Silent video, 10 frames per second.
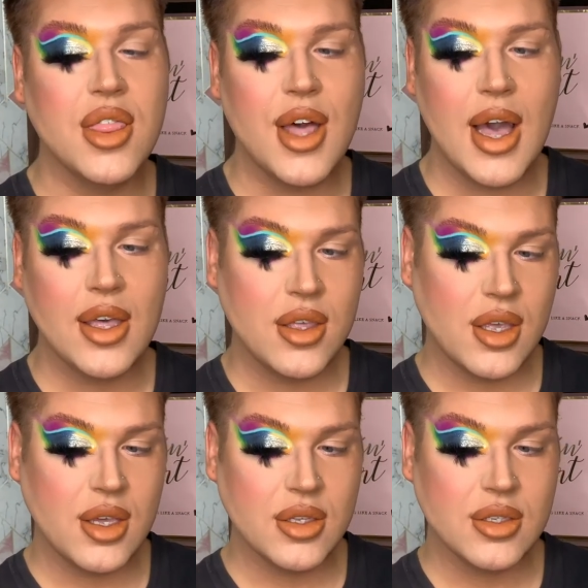that
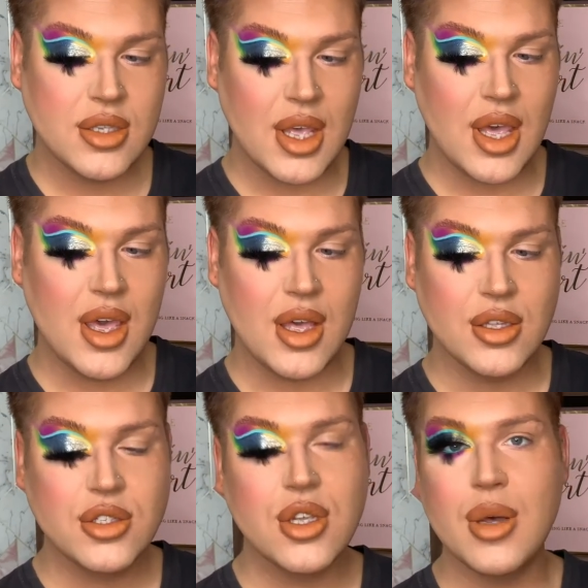is
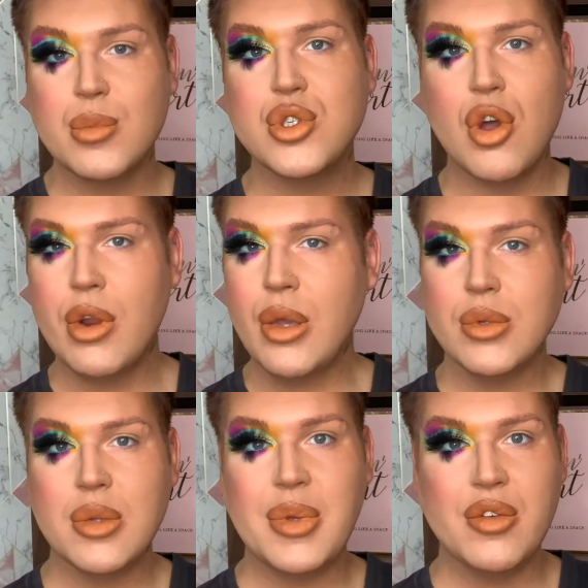it. So I'm sorry it
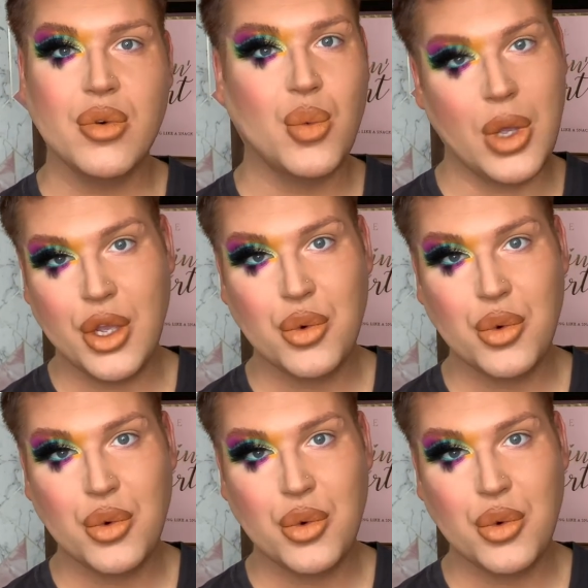was a bit of a weird